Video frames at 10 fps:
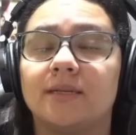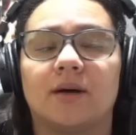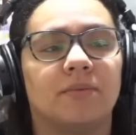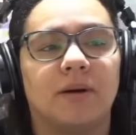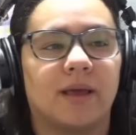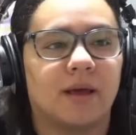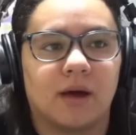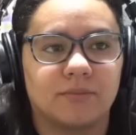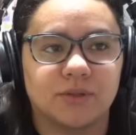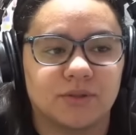Oh my god,
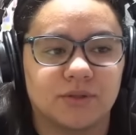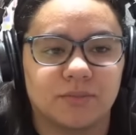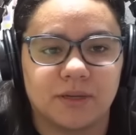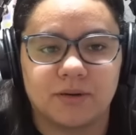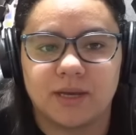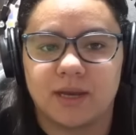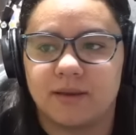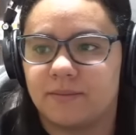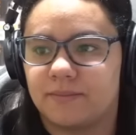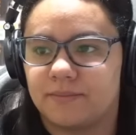I'm so stupid. Okay. I, of
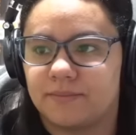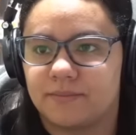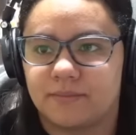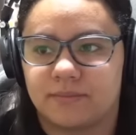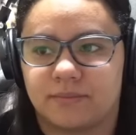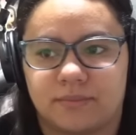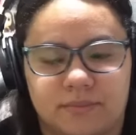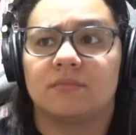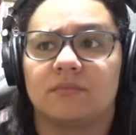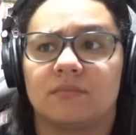course you do
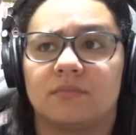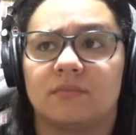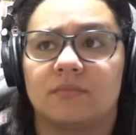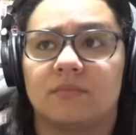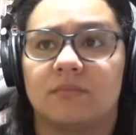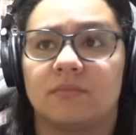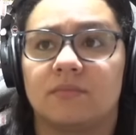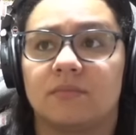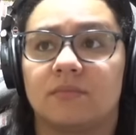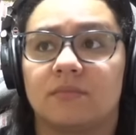people I
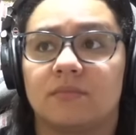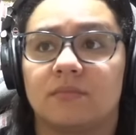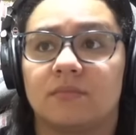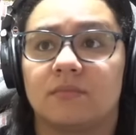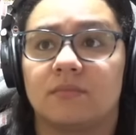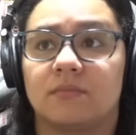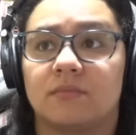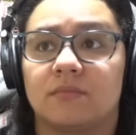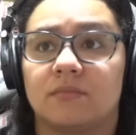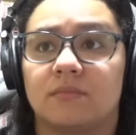have found
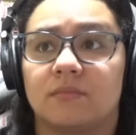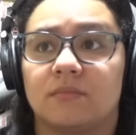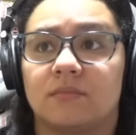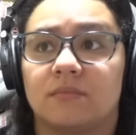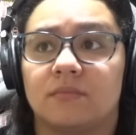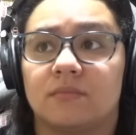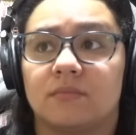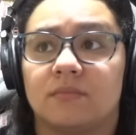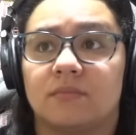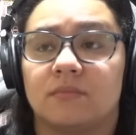usually kill for a reason,
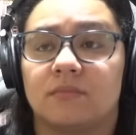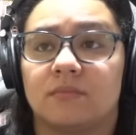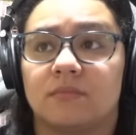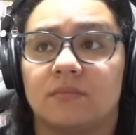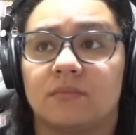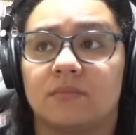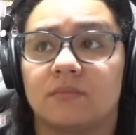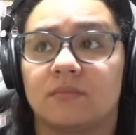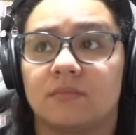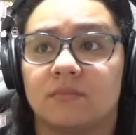and sometimes that
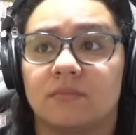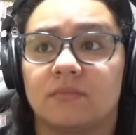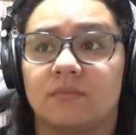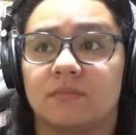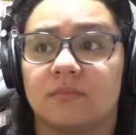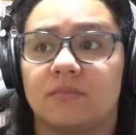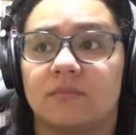reason is justified.